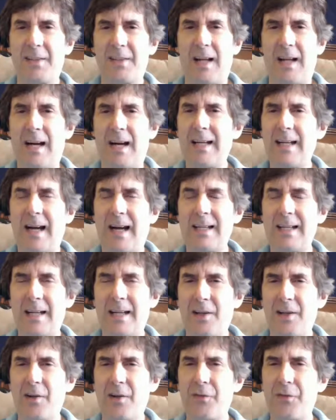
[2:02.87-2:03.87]
it's a lie,
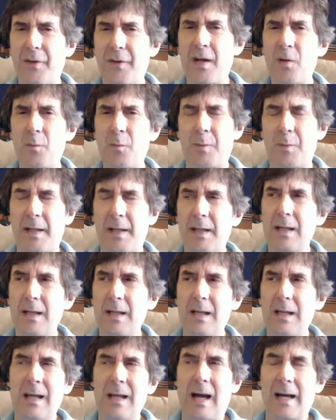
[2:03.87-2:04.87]
I don't know. But
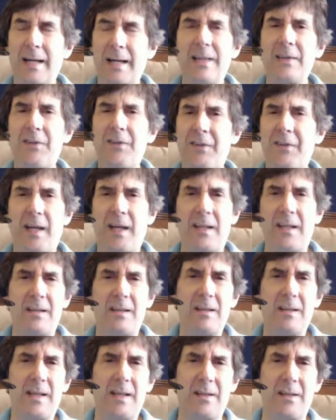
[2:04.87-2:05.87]
I can say
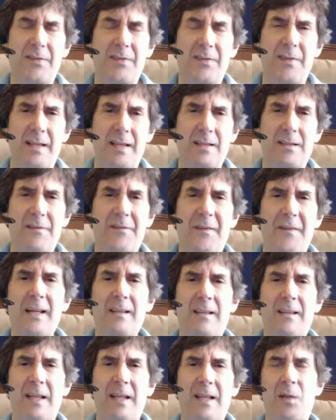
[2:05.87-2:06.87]
this, that the
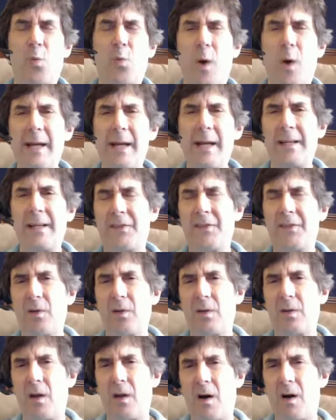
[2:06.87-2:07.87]
fact that he waited so
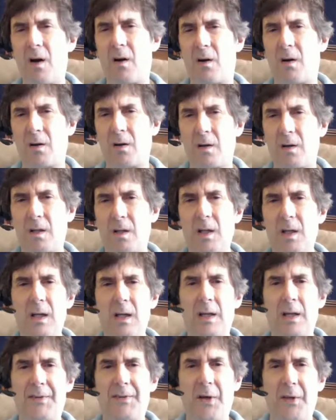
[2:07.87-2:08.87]
long
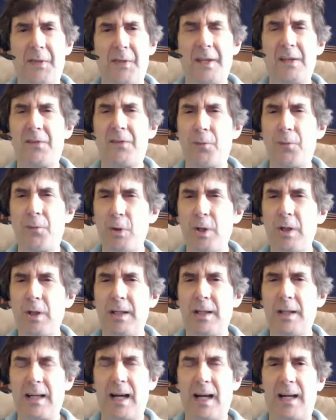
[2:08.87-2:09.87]
until things
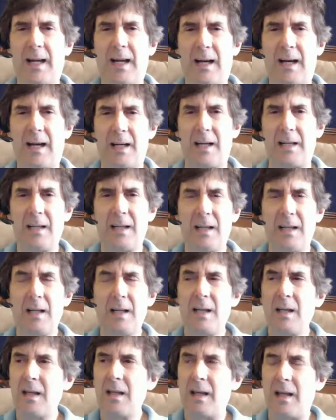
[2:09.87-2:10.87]
really got hot,
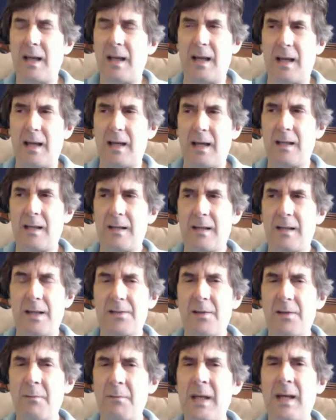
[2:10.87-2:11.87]
and
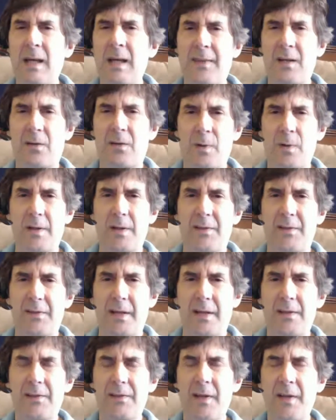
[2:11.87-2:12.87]
to me, I think really
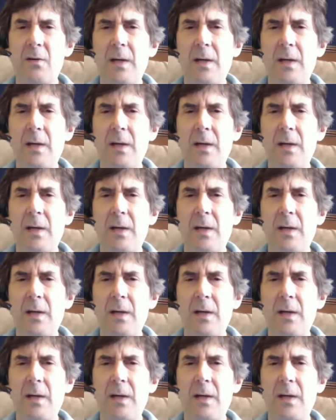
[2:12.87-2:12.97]
stinks.